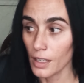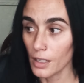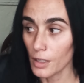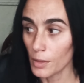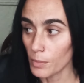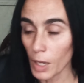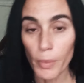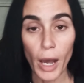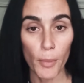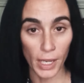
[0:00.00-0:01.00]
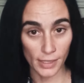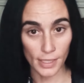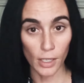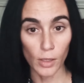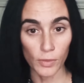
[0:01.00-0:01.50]
um, about
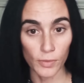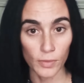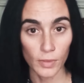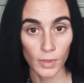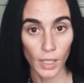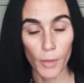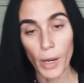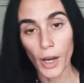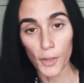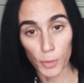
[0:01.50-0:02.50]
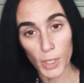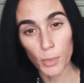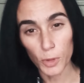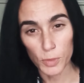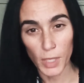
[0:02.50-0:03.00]
myself, about other
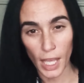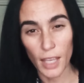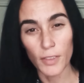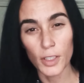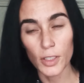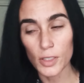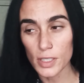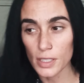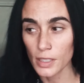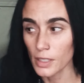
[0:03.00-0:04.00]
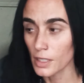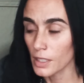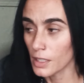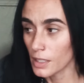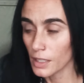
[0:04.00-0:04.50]
people's behaviors,
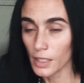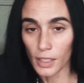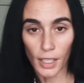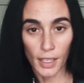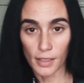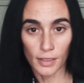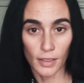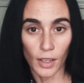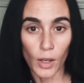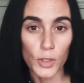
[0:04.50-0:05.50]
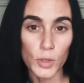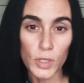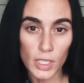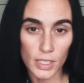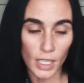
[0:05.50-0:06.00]
like all
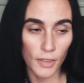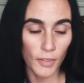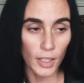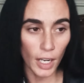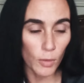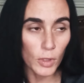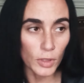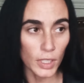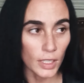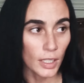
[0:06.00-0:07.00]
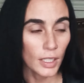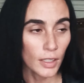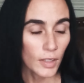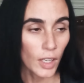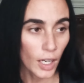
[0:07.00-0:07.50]
sorts of stuff. And I really
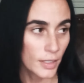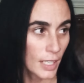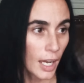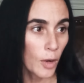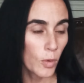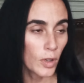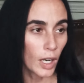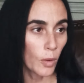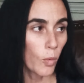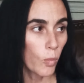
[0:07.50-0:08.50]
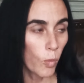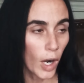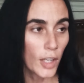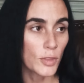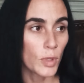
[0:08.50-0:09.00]
gotten now where I
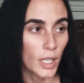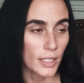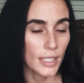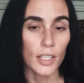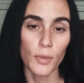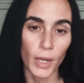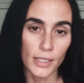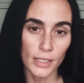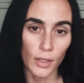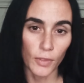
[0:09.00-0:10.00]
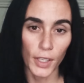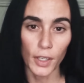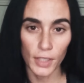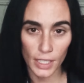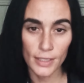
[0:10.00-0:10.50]
watch what I say to myself, like
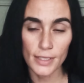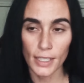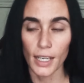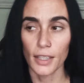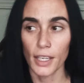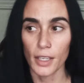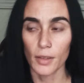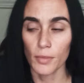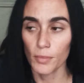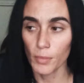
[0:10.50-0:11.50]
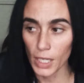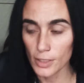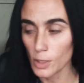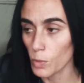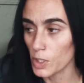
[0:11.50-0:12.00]
on the inside, like my
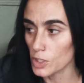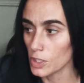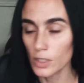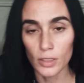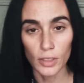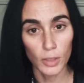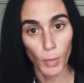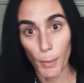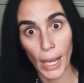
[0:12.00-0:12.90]
intuition, my